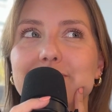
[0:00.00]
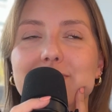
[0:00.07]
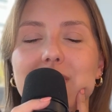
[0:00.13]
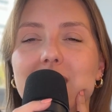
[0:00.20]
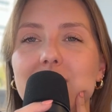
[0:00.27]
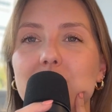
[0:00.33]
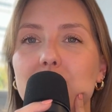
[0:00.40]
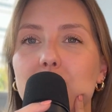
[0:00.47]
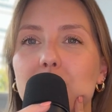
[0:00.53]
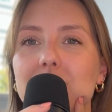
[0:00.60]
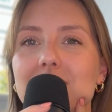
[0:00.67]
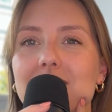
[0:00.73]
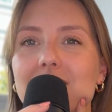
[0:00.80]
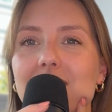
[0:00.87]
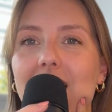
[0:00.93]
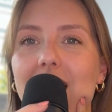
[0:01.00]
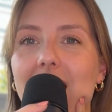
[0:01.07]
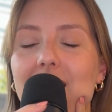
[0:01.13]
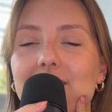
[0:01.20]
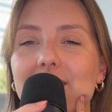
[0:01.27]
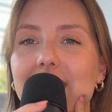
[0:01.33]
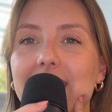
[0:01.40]
we still
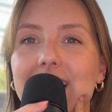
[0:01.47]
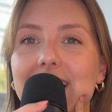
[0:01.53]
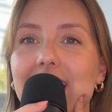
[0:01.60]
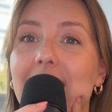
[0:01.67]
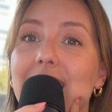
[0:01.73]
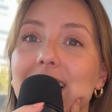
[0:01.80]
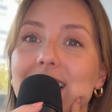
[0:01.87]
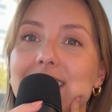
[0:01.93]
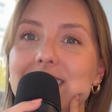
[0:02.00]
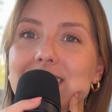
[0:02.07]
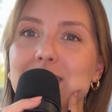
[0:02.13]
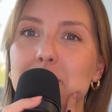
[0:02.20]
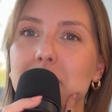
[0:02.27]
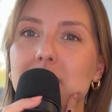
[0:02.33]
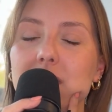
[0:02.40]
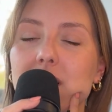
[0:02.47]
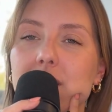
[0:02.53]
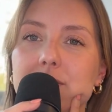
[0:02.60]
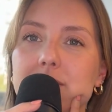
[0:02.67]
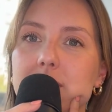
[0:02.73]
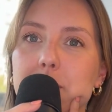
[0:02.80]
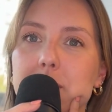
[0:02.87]
have like an island in the middle of
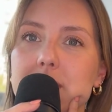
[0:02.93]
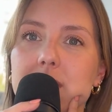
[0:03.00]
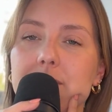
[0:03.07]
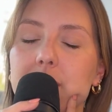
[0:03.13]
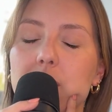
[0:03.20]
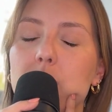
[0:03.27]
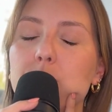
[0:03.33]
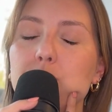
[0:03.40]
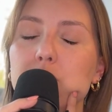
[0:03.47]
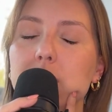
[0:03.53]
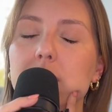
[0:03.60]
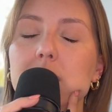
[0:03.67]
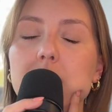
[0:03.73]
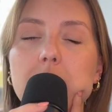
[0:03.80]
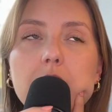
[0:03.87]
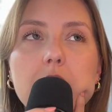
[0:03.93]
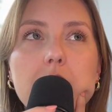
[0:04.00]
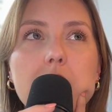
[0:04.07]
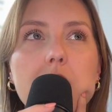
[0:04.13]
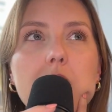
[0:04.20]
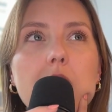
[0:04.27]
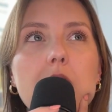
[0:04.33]
the Pacific Ocean.
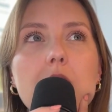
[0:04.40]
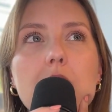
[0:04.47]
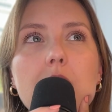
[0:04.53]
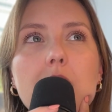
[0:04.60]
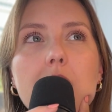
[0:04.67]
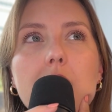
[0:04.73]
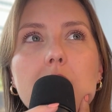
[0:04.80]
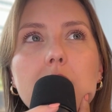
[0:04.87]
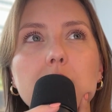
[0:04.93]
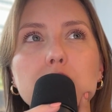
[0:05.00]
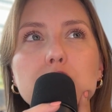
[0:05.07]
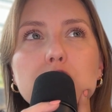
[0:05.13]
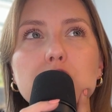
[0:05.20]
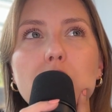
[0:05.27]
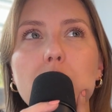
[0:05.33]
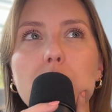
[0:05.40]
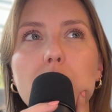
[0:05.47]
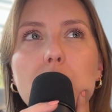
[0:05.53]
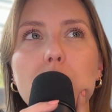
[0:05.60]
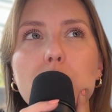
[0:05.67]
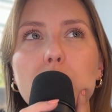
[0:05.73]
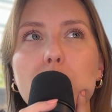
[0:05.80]

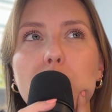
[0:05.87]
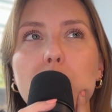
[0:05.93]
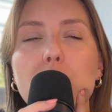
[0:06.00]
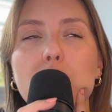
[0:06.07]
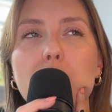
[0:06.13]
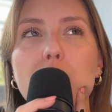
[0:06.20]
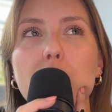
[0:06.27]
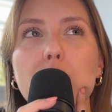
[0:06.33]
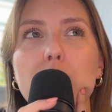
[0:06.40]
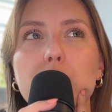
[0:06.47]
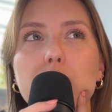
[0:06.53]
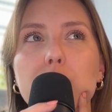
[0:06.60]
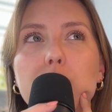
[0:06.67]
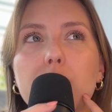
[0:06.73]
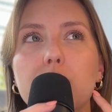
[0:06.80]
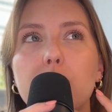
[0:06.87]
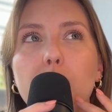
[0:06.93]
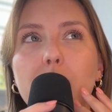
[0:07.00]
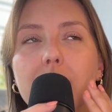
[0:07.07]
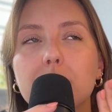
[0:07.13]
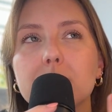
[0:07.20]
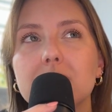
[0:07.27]
So
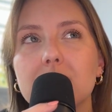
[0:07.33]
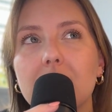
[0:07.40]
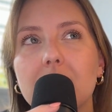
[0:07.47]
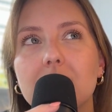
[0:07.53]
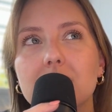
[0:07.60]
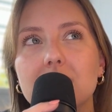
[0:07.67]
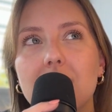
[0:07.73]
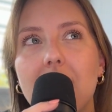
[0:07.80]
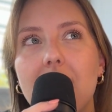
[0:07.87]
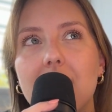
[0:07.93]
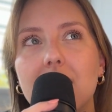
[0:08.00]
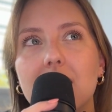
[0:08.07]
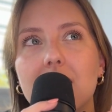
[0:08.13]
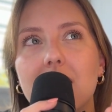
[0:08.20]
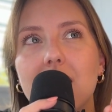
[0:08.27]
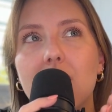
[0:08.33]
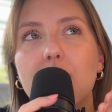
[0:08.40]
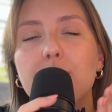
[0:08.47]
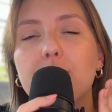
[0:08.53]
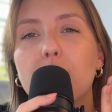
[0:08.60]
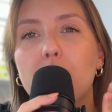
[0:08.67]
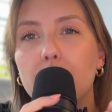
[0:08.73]
what I'm saying is that,
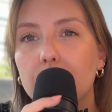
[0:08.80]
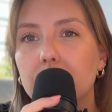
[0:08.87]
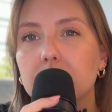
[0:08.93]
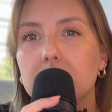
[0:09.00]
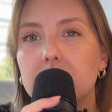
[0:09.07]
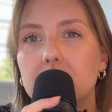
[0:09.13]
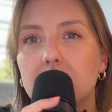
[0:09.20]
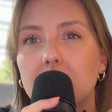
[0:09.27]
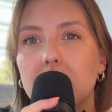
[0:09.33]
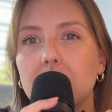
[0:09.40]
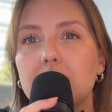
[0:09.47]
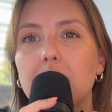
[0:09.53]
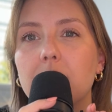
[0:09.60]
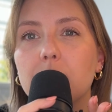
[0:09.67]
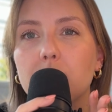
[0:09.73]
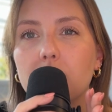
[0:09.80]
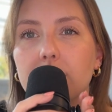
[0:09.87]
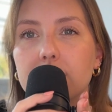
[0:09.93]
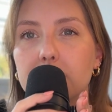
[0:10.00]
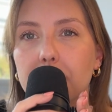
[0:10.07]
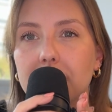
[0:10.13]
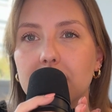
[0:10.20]
of course, they could have
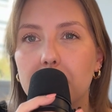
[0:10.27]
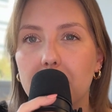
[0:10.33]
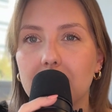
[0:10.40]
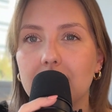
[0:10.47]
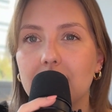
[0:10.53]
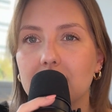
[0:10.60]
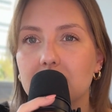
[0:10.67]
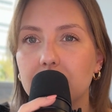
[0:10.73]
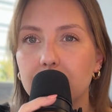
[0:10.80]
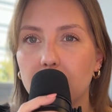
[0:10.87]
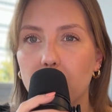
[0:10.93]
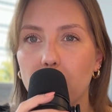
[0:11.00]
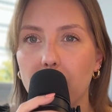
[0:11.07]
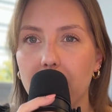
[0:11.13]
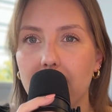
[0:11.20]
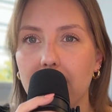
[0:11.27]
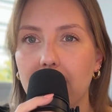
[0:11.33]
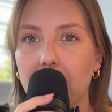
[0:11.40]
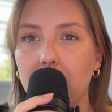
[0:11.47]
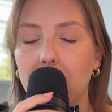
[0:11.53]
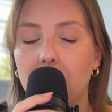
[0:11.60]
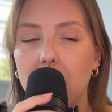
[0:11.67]
spent the money in a different
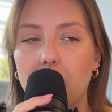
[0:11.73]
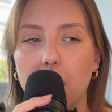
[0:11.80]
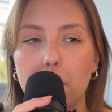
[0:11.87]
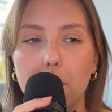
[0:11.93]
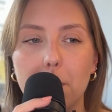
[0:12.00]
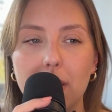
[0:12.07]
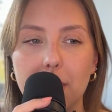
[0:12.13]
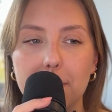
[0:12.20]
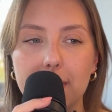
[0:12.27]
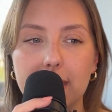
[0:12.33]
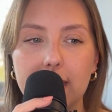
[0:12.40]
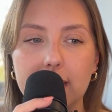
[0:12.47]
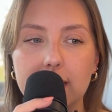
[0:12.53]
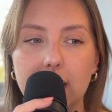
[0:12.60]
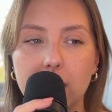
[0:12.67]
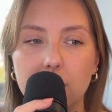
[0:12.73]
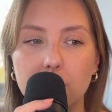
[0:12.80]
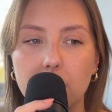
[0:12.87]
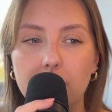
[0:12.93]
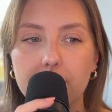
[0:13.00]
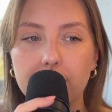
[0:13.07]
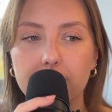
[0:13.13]
way. Maybe they could have,